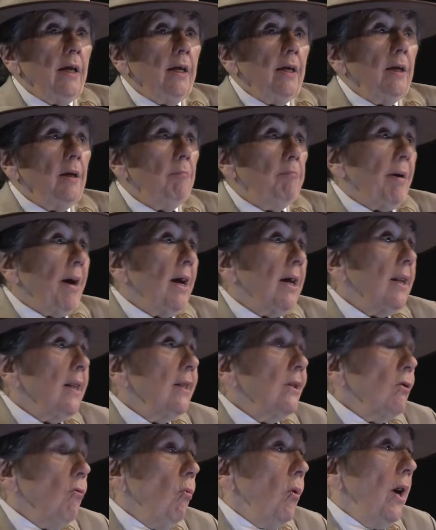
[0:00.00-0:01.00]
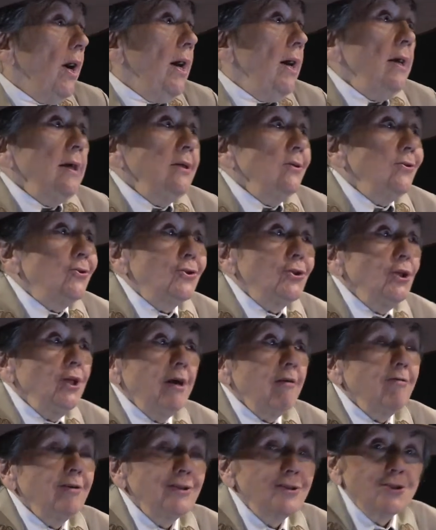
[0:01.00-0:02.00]
he paddled away, and she
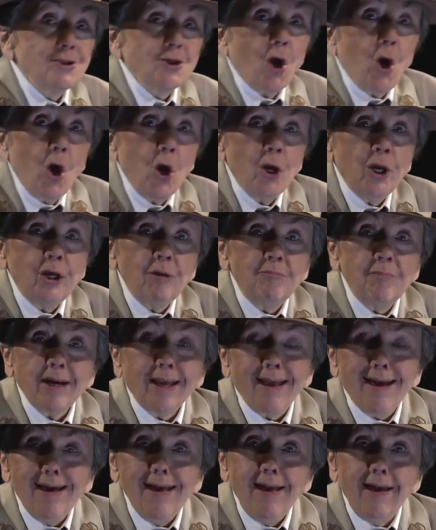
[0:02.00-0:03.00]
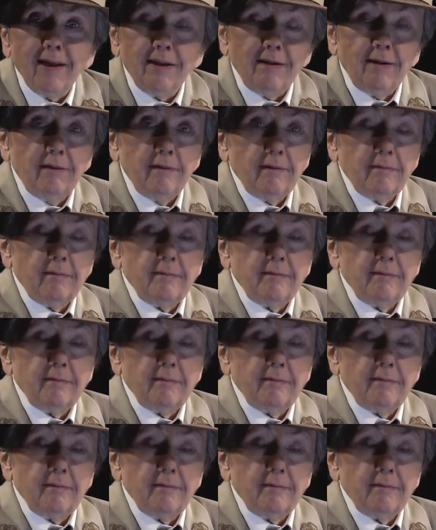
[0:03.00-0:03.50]
never saw him again.